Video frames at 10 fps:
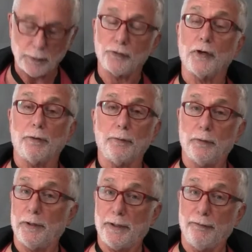It's not
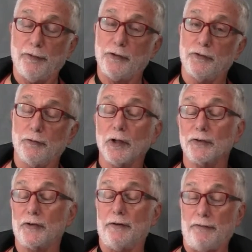really a festival.
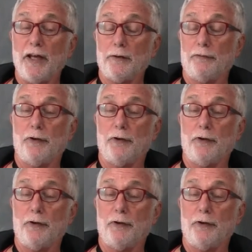It's an event,